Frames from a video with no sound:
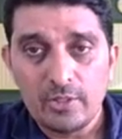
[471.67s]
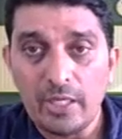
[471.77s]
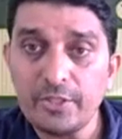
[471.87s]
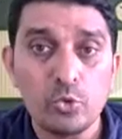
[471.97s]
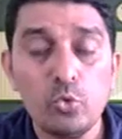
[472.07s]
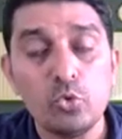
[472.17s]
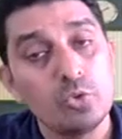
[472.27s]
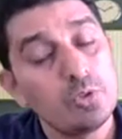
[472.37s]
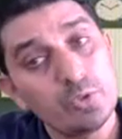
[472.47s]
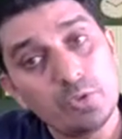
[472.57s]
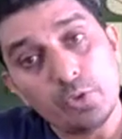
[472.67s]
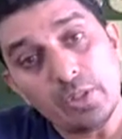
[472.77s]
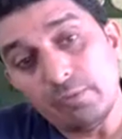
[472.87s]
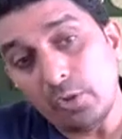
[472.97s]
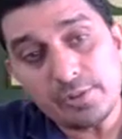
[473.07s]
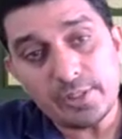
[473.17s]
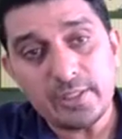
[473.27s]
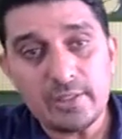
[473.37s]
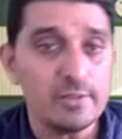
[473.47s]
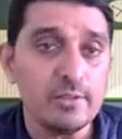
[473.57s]
And you have
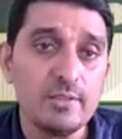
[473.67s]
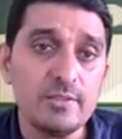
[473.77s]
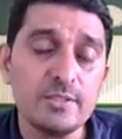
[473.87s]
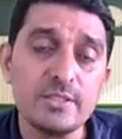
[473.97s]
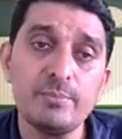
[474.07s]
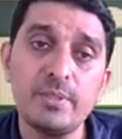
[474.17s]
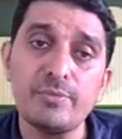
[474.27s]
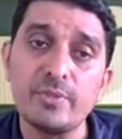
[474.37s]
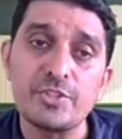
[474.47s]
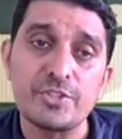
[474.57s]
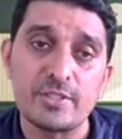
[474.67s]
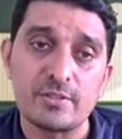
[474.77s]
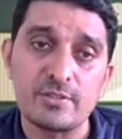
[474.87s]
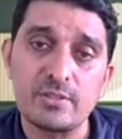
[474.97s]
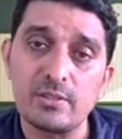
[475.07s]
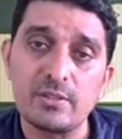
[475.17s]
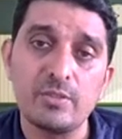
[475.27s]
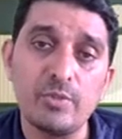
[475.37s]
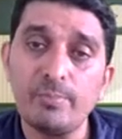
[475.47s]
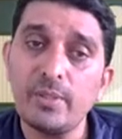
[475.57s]
already learned some definitions
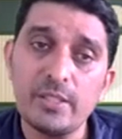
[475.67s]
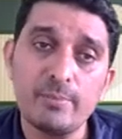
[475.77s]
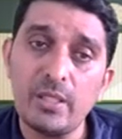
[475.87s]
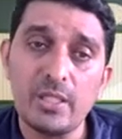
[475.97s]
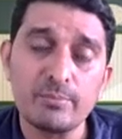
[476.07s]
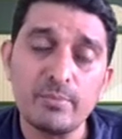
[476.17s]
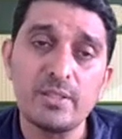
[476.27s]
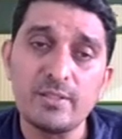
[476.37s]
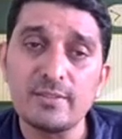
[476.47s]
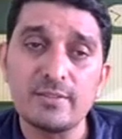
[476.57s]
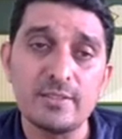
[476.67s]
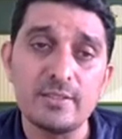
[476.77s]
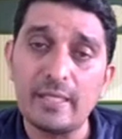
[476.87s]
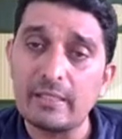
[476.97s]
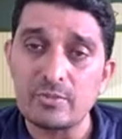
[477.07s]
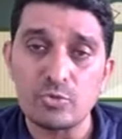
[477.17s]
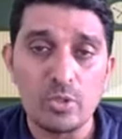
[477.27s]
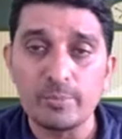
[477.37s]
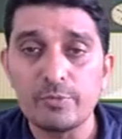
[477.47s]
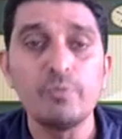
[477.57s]
given by Mahatma Gandhi and
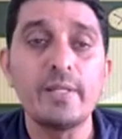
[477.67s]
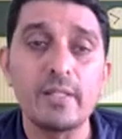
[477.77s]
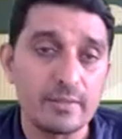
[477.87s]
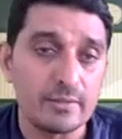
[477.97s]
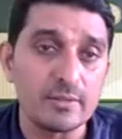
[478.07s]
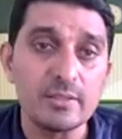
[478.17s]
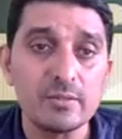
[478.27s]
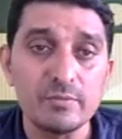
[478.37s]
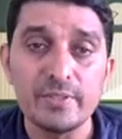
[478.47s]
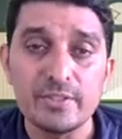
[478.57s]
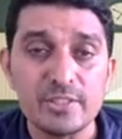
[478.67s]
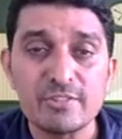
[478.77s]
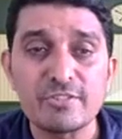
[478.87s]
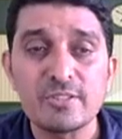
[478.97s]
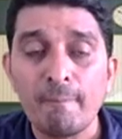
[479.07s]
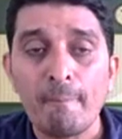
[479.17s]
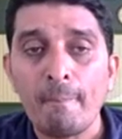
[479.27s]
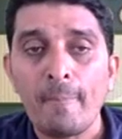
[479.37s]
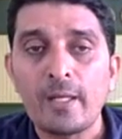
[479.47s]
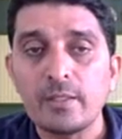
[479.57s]
Swami Vivekananda. We
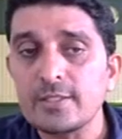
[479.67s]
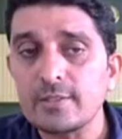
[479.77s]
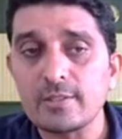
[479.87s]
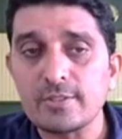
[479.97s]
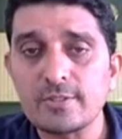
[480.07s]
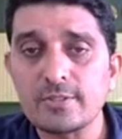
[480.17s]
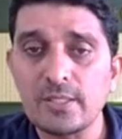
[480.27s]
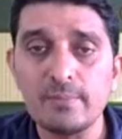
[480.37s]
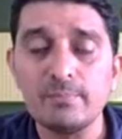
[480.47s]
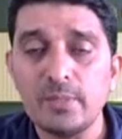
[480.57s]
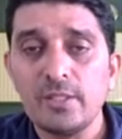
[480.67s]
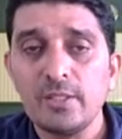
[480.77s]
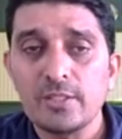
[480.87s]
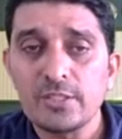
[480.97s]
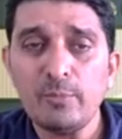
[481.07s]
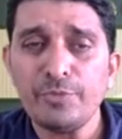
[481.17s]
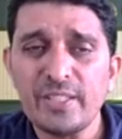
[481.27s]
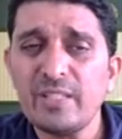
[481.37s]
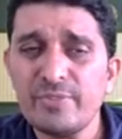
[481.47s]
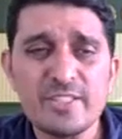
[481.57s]
just discussed some of
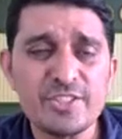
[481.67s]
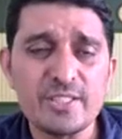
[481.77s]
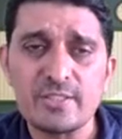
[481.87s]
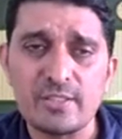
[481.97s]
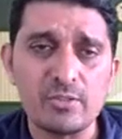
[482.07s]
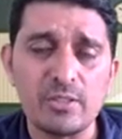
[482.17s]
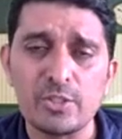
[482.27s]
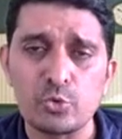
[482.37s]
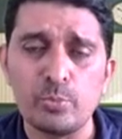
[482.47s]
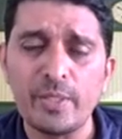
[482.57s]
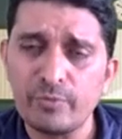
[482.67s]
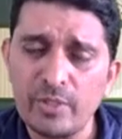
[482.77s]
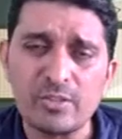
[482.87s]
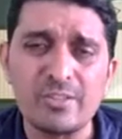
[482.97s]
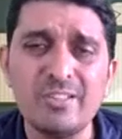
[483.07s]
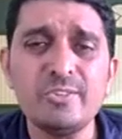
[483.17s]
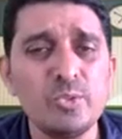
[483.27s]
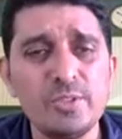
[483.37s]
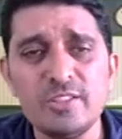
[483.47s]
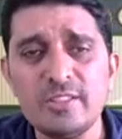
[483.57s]
the definitions in our classroom, and going
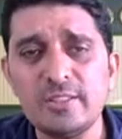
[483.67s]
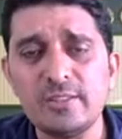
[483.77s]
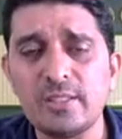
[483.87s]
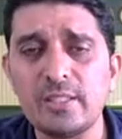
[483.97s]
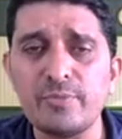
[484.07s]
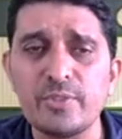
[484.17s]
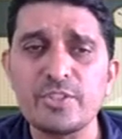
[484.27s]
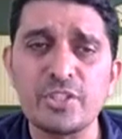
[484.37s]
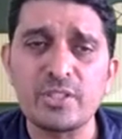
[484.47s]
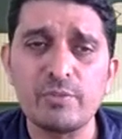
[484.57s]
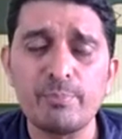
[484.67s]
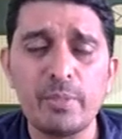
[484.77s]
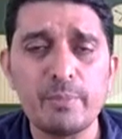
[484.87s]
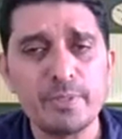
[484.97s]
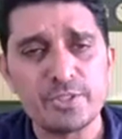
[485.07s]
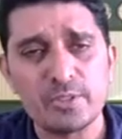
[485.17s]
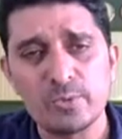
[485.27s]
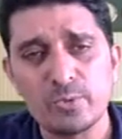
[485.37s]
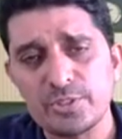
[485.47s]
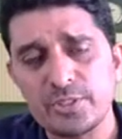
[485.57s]
to learn the definition given by
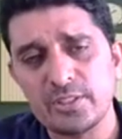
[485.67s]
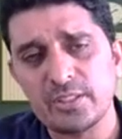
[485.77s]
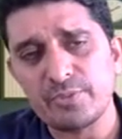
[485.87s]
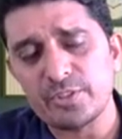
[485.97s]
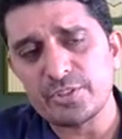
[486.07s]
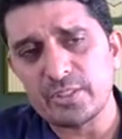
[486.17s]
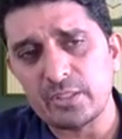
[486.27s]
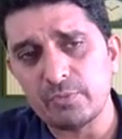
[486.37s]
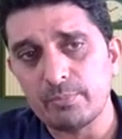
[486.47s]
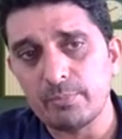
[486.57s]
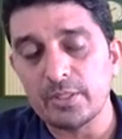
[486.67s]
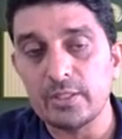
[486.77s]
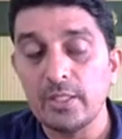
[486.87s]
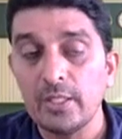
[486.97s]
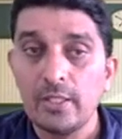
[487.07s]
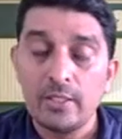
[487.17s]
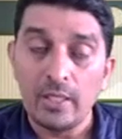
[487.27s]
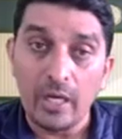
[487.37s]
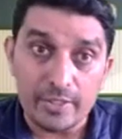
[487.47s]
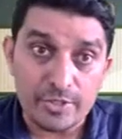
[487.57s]
Pestalozzi, the definition given by
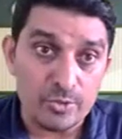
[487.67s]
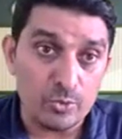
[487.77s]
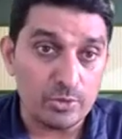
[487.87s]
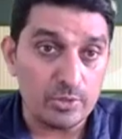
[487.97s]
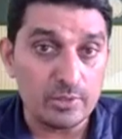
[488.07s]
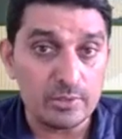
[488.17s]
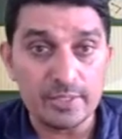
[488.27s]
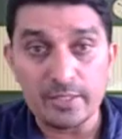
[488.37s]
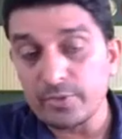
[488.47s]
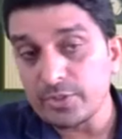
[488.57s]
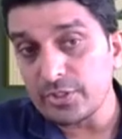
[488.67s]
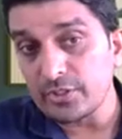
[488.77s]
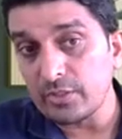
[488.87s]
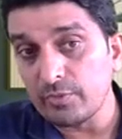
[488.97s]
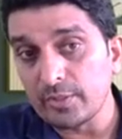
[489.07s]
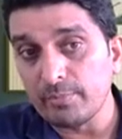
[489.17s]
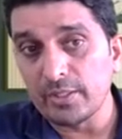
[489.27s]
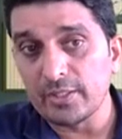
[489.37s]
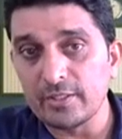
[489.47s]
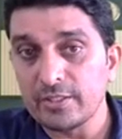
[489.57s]
Aristotle, the definition given
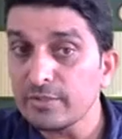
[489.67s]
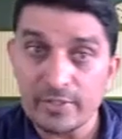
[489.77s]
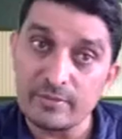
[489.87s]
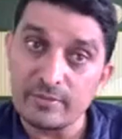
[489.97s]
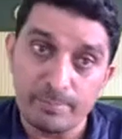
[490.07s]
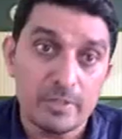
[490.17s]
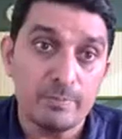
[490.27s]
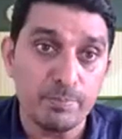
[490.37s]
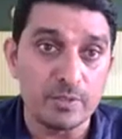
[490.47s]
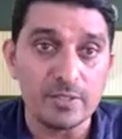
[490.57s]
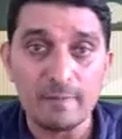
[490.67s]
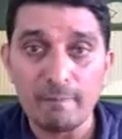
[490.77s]
by different people.